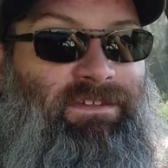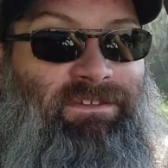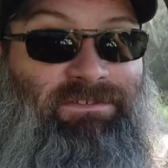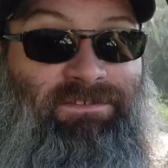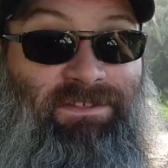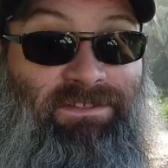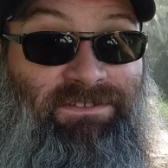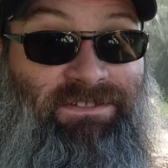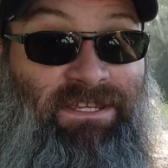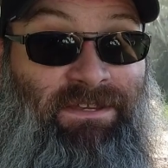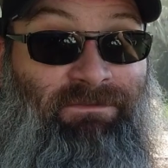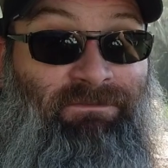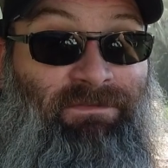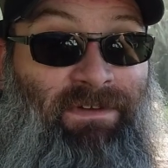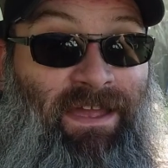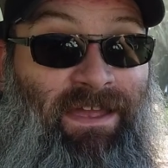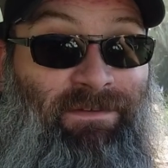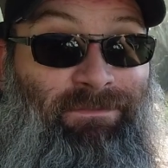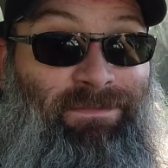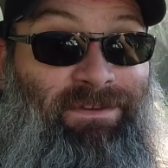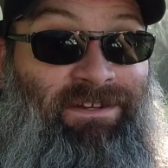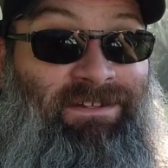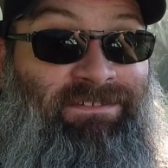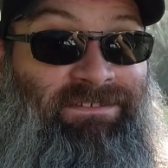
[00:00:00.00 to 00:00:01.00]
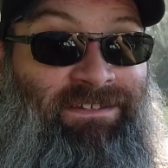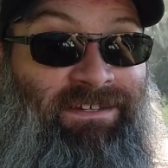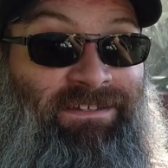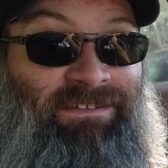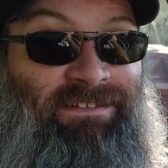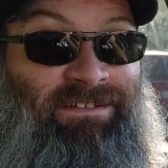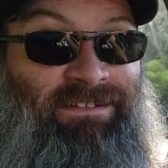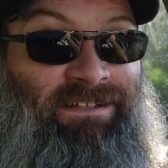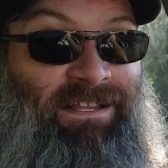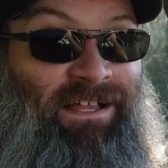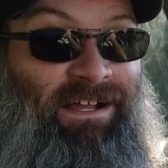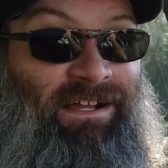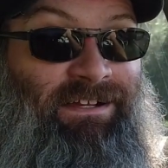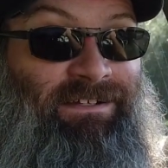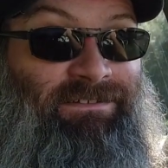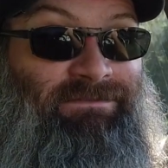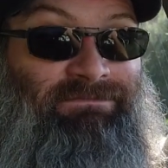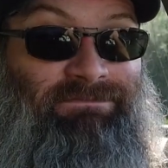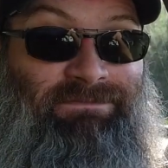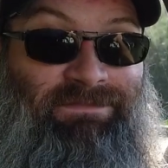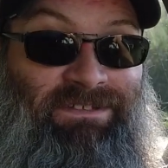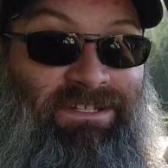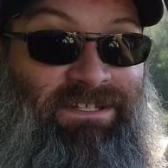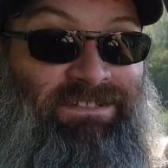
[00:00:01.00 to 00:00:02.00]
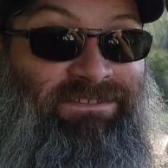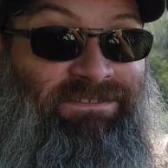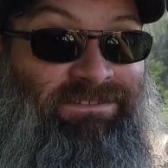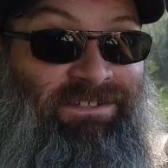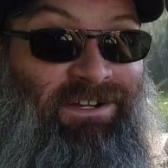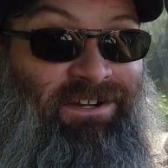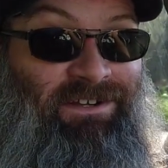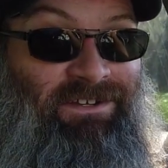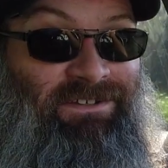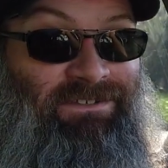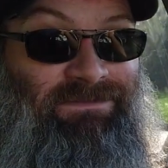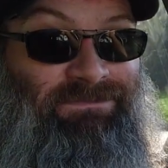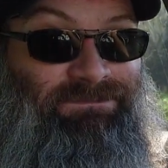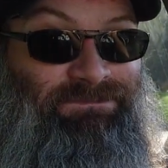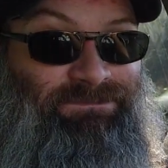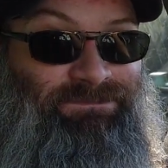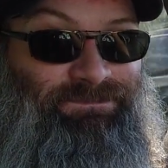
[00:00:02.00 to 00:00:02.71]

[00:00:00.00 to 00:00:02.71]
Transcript: So let's get 5 minutes on the clock and get started.